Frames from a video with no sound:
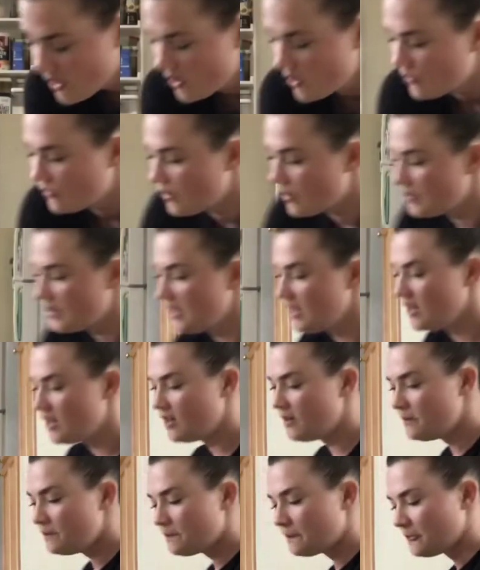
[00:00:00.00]
from
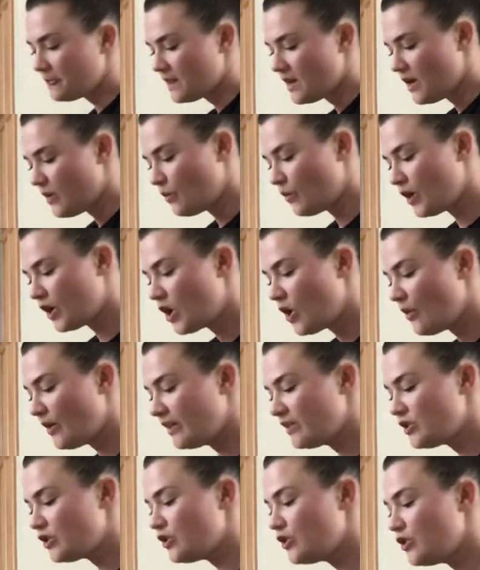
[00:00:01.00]
here, we're
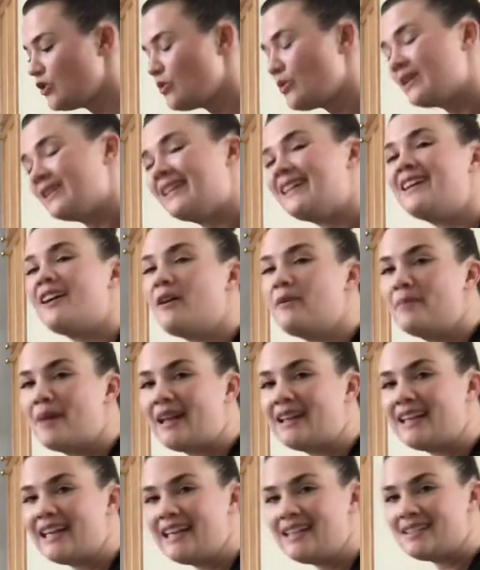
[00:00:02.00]
going to do knee on
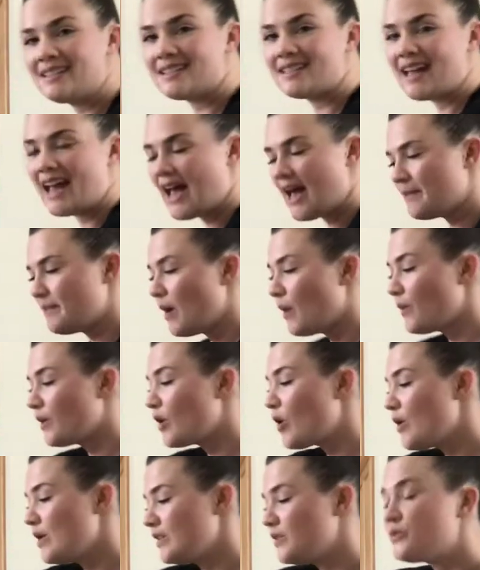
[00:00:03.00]
bellies, but we're
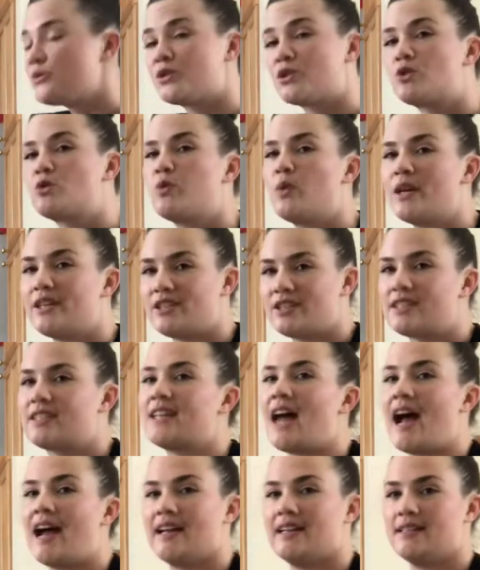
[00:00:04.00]
going to switch
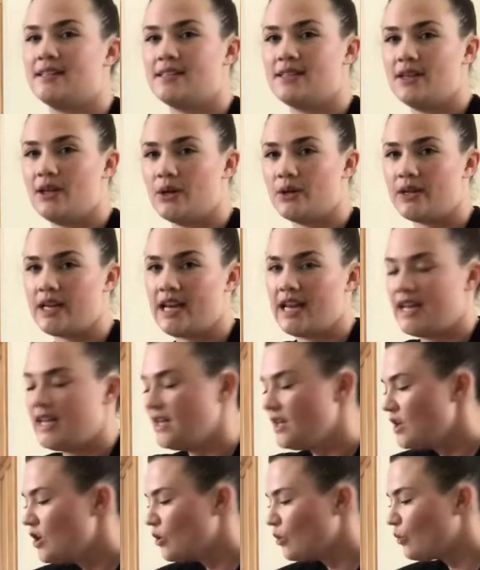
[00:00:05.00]
sides,
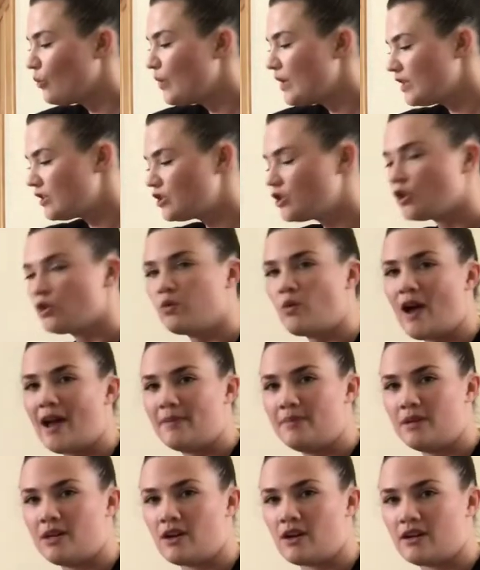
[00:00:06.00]
okay? Windshield
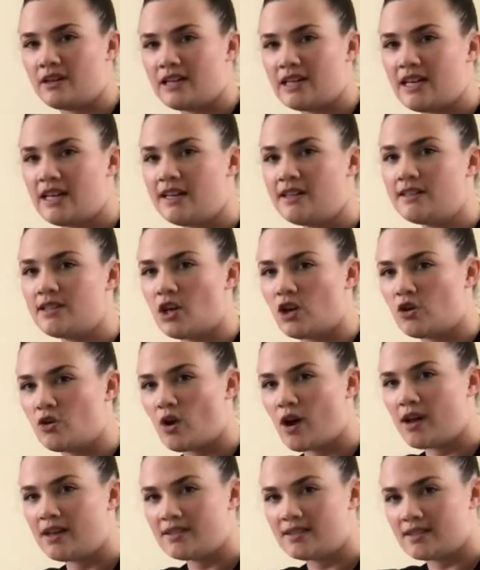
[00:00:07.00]
wiping our knees
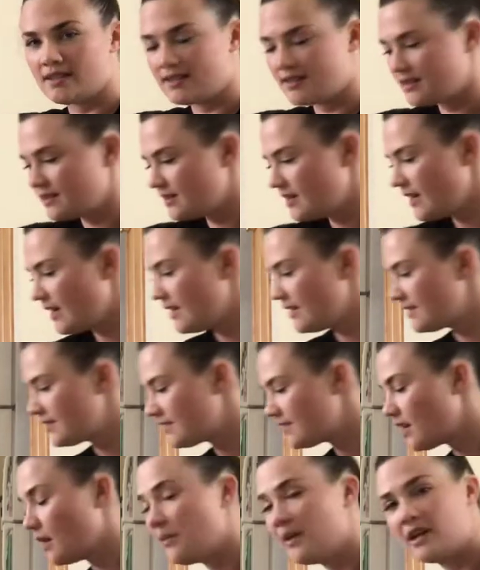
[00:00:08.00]
across the
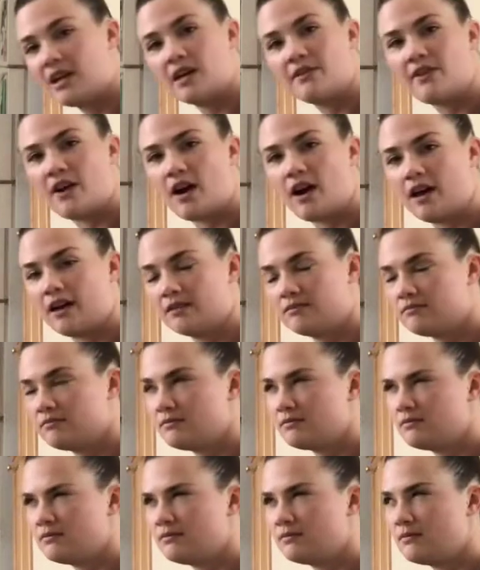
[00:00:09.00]
stomach of our
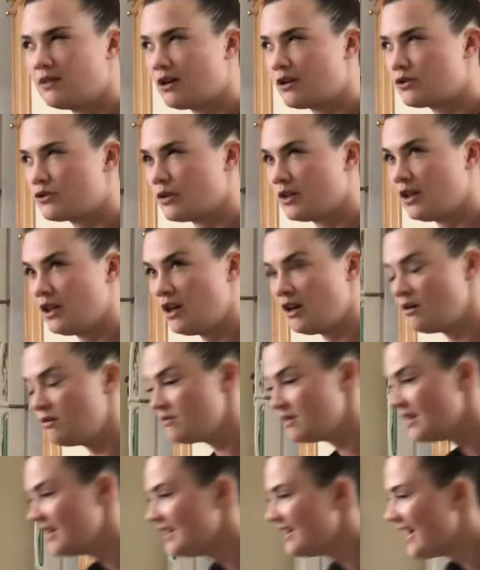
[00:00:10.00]
Drillo,
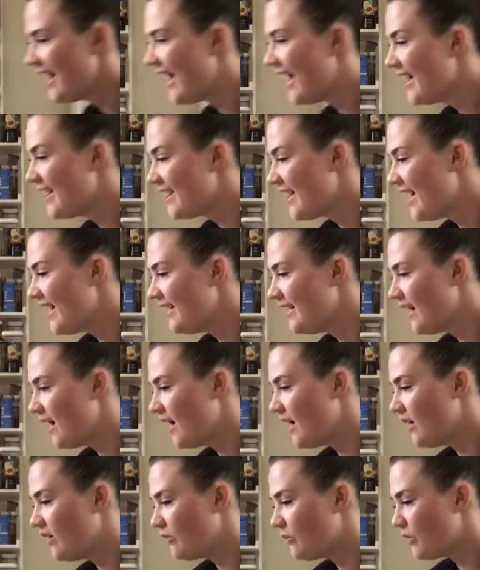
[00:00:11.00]
and then
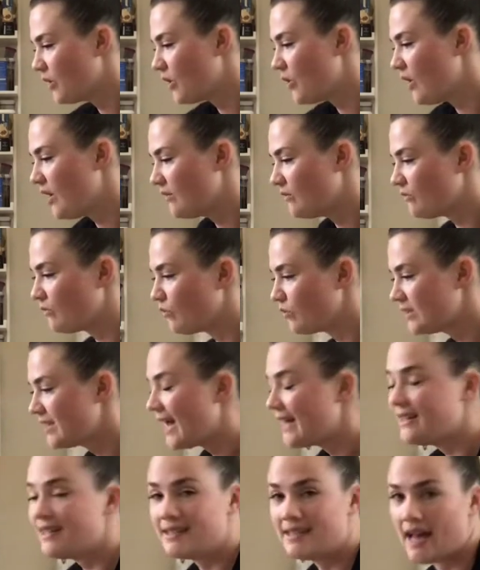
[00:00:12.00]
we're going
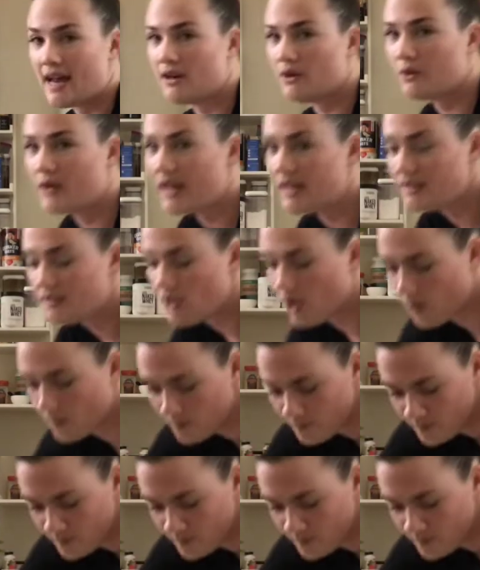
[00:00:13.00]
side to side, okay? So